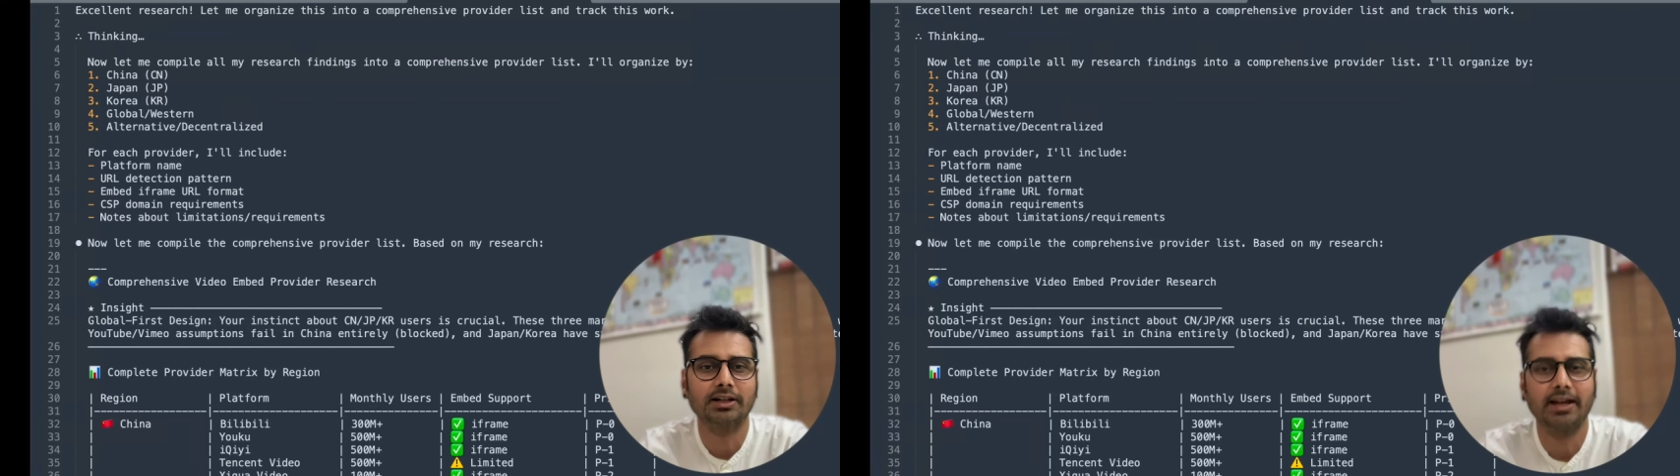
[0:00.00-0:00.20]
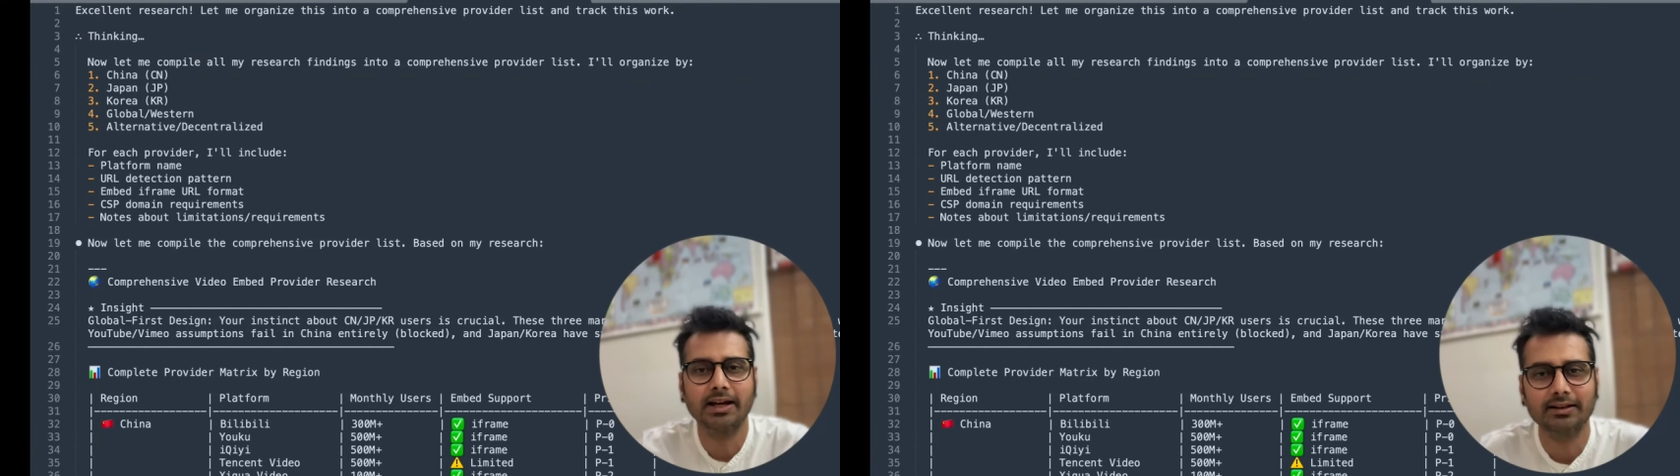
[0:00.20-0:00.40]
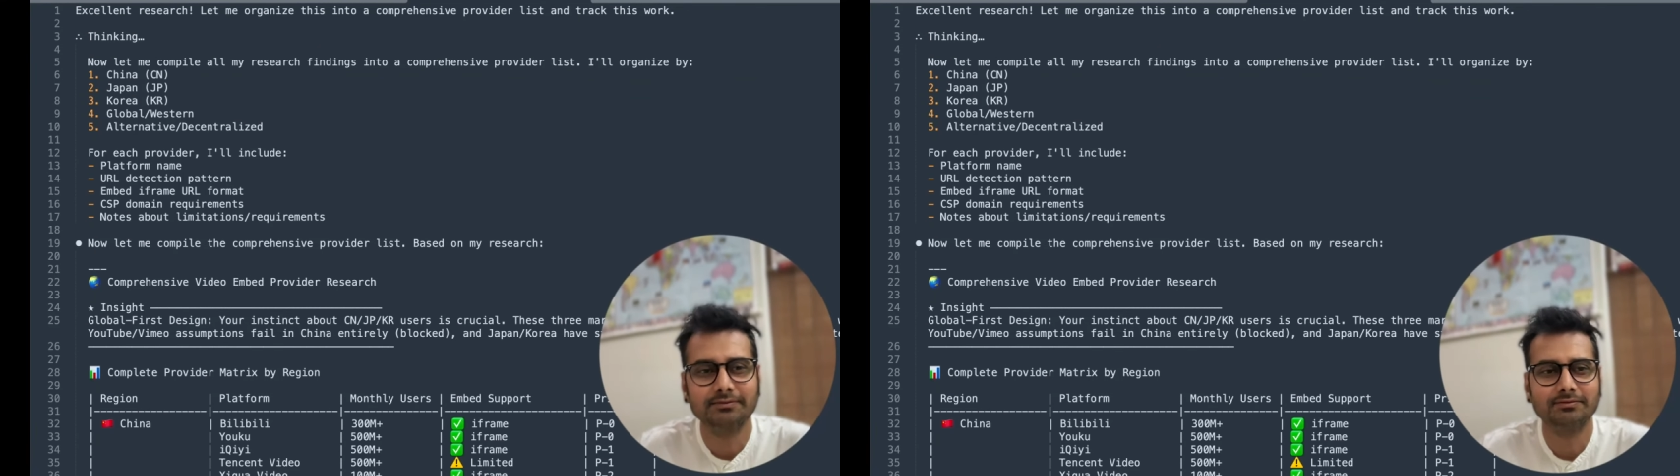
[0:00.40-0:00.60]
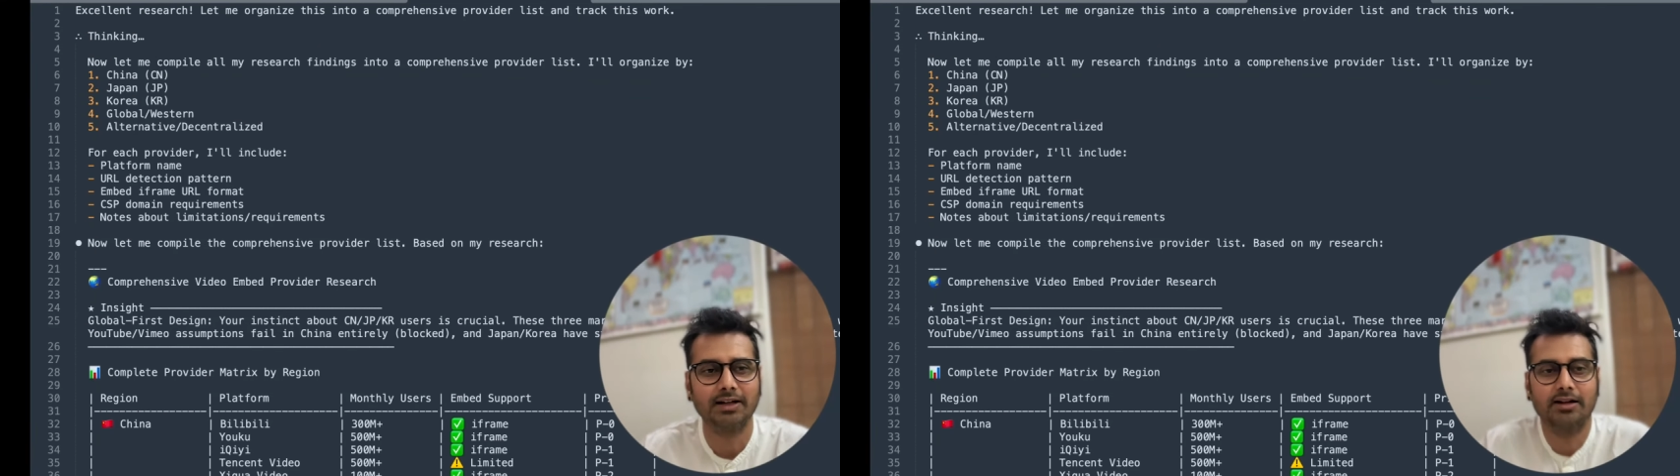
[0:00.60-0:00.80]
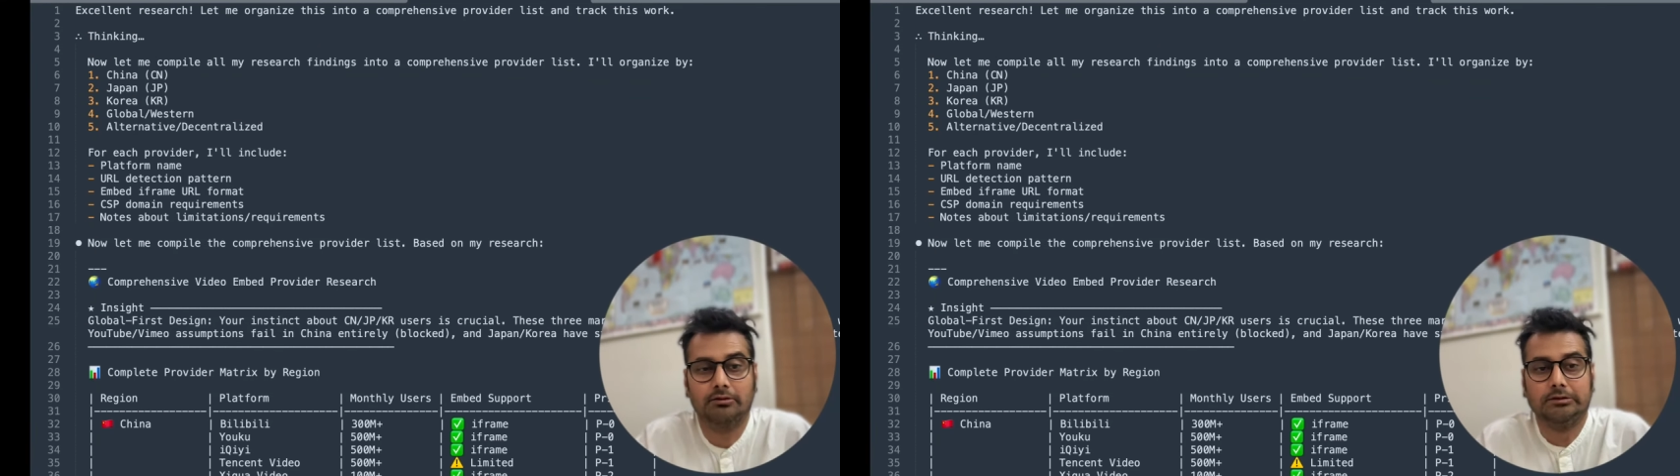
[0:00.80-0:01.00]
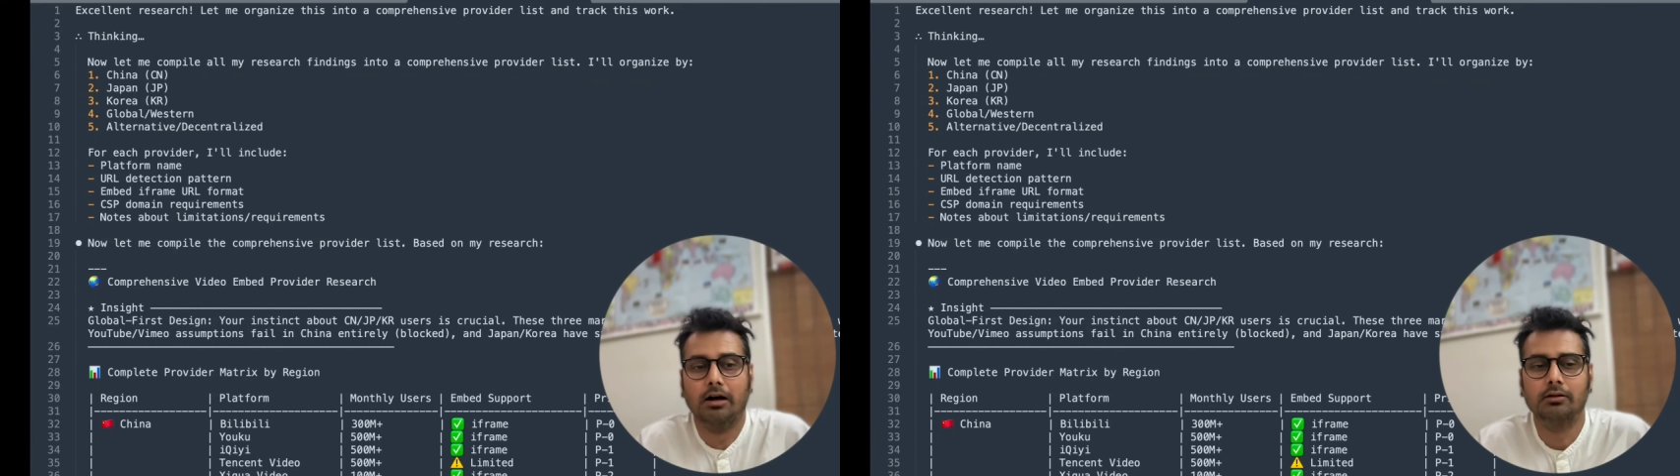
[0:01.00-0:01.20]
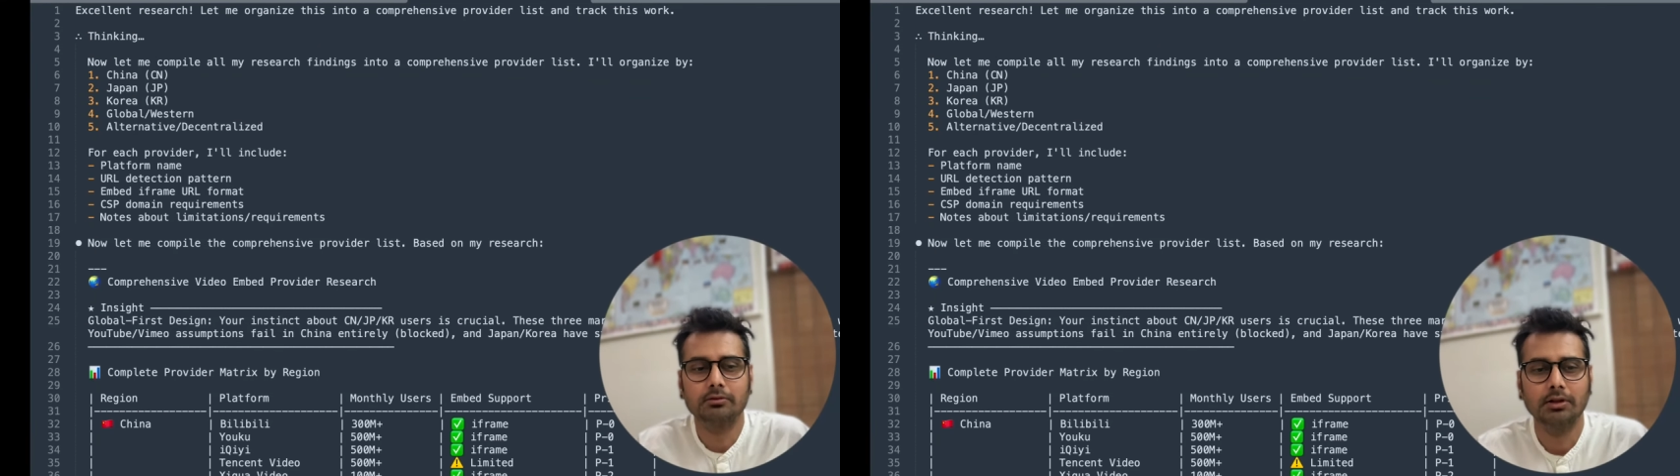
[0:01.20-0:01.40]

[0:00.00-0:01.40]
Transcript: Like, hey, I don't know